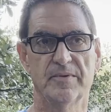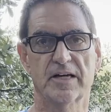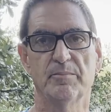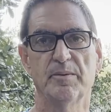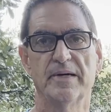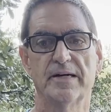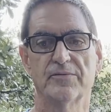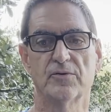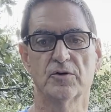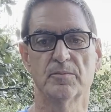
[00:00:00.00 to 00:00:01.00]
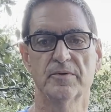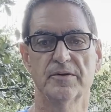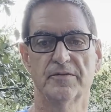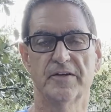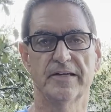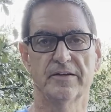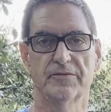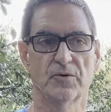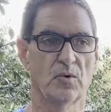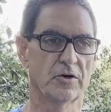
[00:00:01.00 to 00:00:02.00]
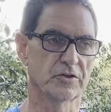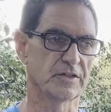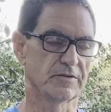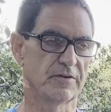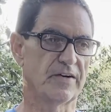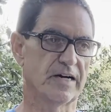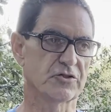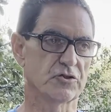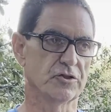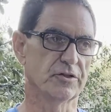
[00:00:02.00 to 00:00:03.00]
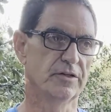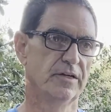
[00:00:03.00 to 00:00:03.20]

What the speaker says: that can be bad for them if the water isn't enough oxygen.